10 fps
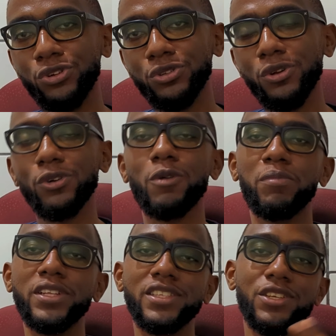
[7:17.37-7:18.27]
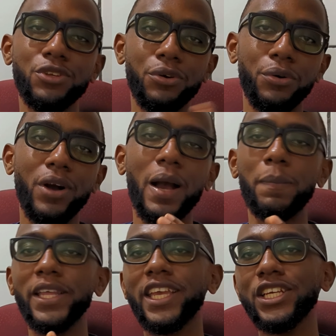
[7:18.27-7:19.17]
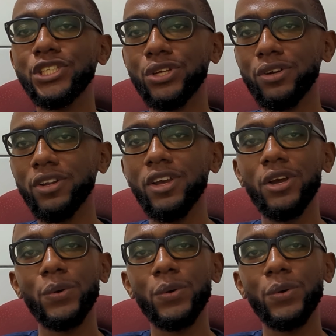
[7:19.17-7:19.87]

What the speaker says: you're done completing your application.